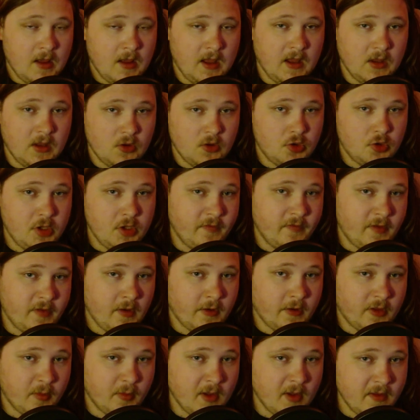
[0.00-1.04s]
And she even
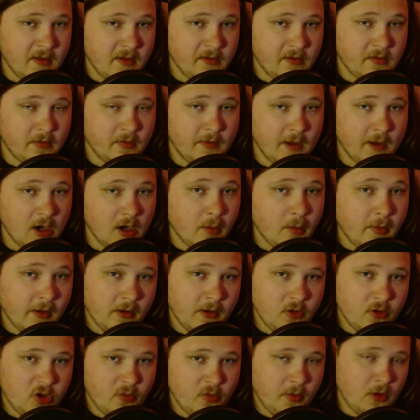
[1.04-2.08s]
talks about this in therapy
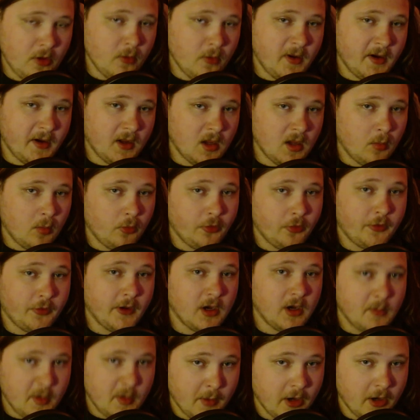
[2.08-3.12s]
because she's been going to couples
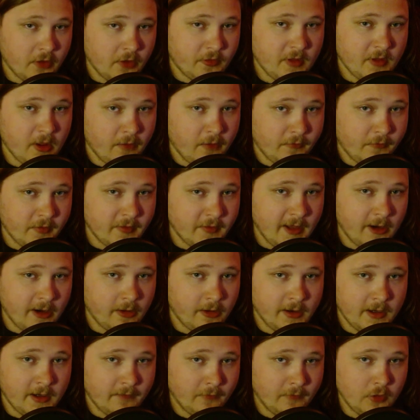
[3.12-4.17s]
therapy by herself because
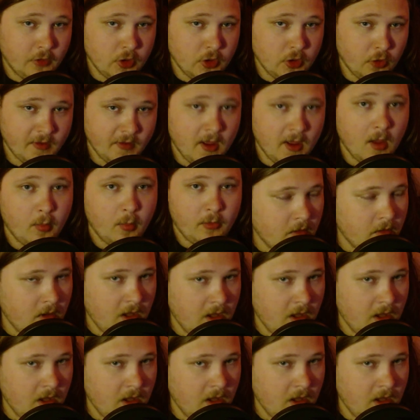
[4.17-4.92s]
Harry never shows up.